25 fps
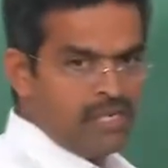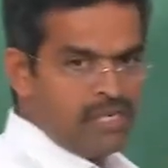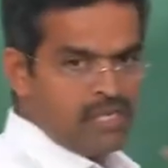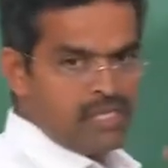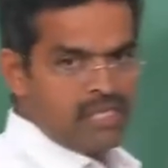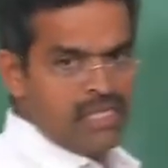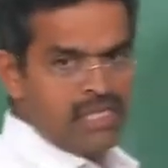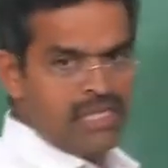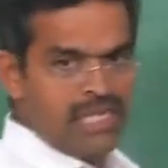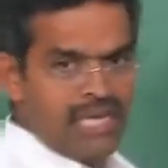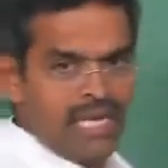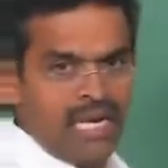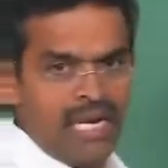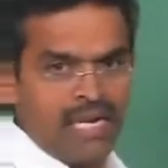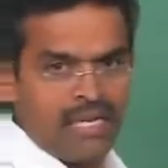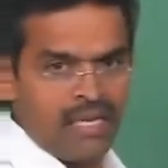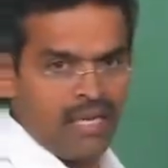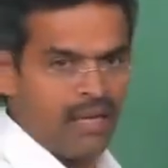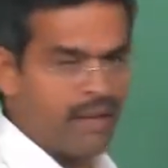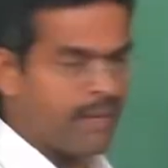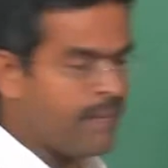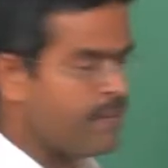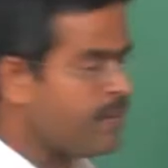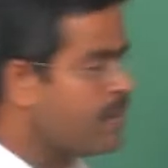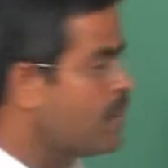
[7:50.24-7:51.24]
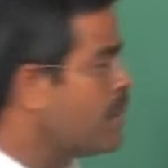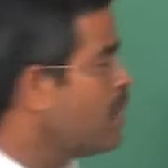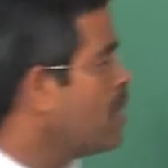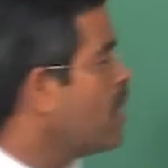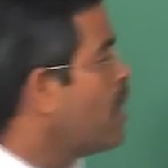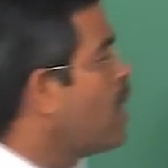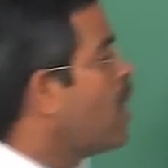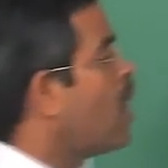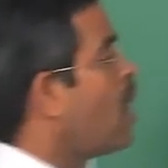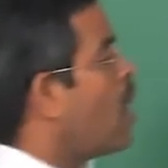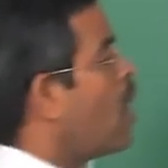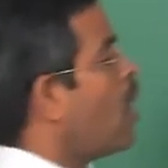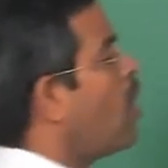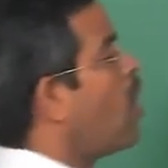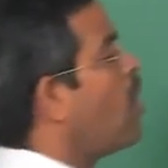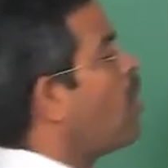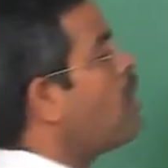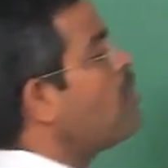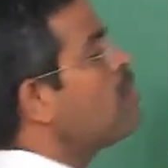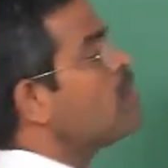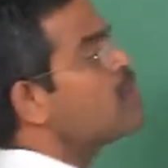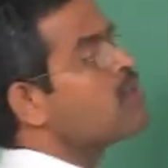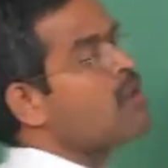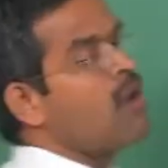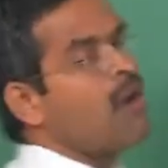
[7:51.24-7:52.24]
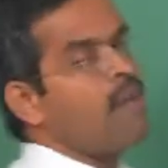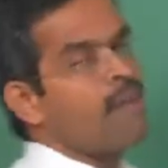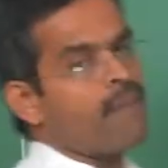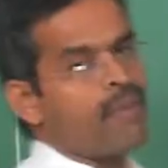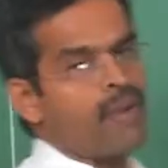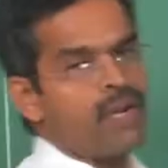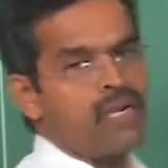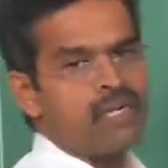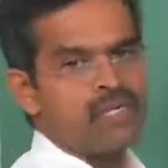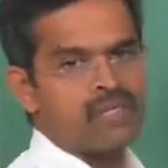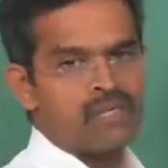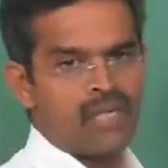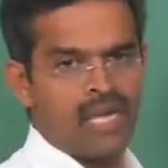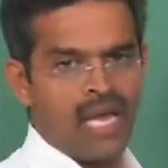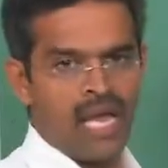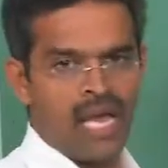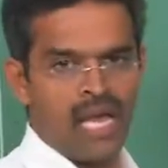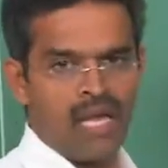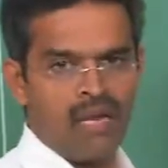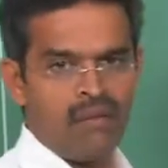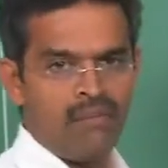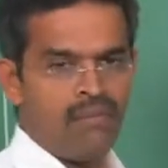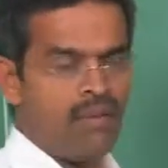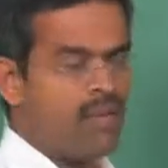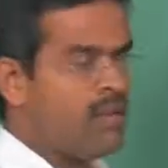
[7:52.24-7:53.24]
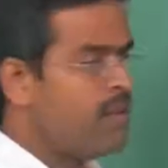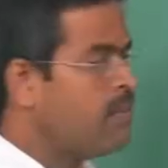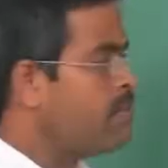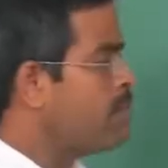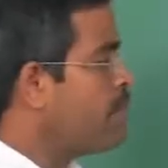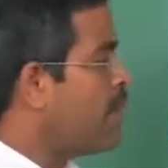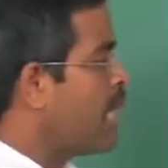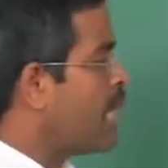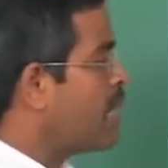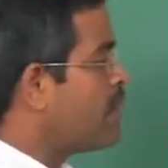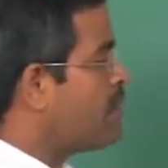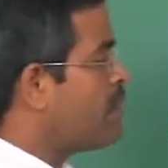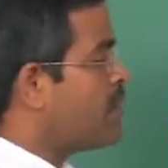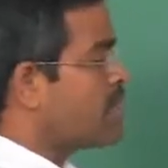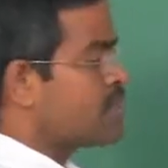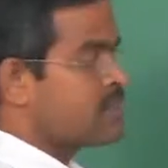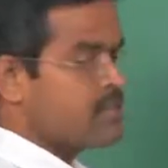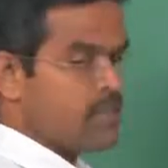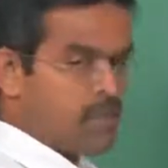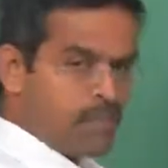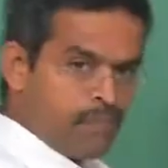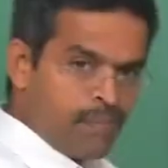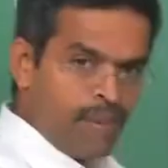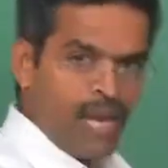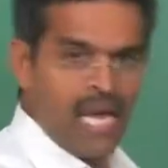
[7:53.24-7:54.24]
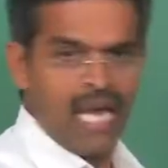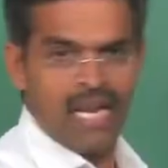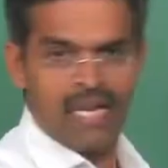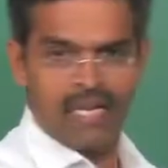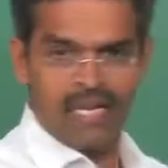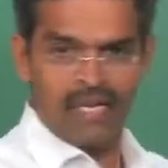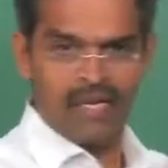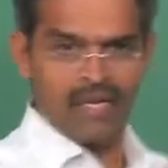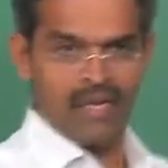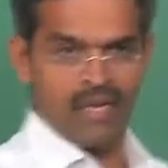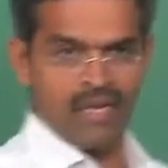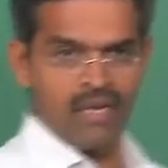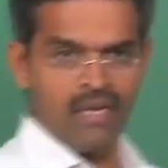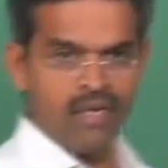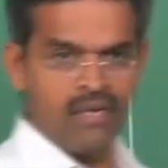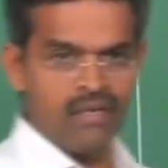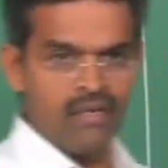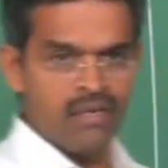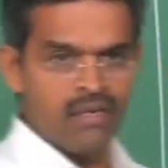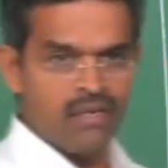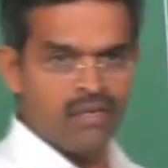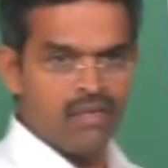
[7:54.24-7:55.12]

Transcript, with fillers: disintegrate them all components can be manufactured parallelly.